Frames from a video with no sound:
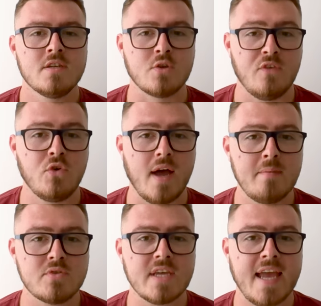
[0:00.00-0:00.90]
So if you're
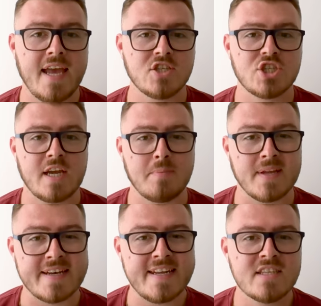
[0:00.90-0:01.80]
able to get get in shape
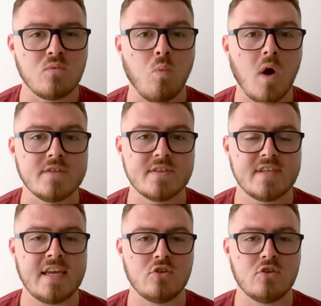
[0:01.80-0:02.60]
at least once in